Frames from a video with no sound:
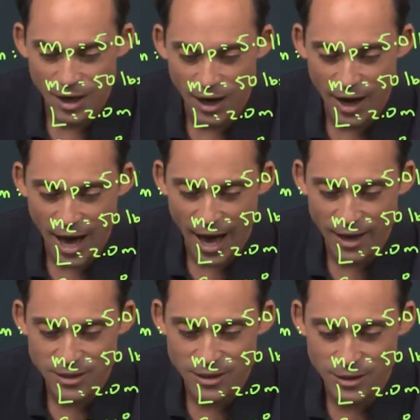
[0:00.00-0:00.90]

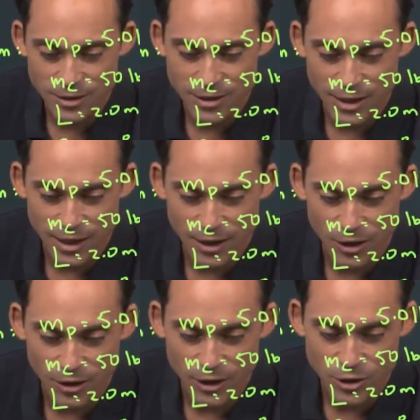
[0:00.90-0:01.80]
act, is the
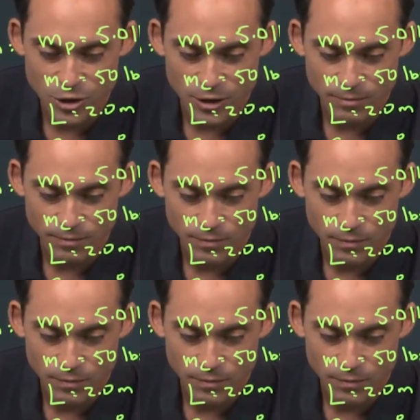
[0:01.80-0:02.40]
collision